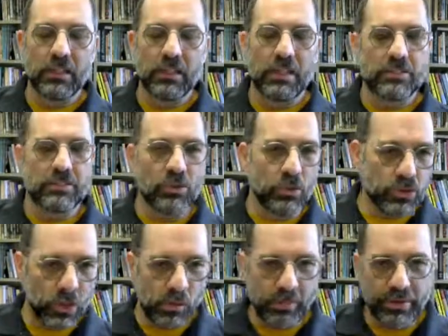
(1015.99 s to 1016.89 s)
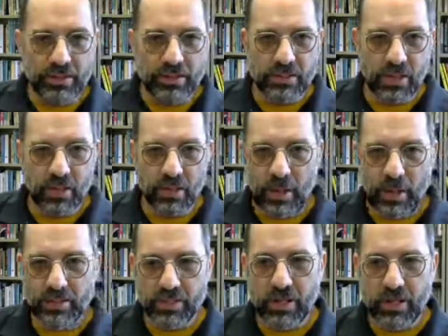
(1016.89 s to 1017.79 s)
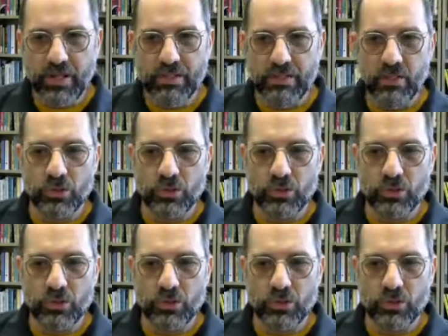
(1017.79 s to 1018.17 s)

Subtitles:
SocOpen is our website,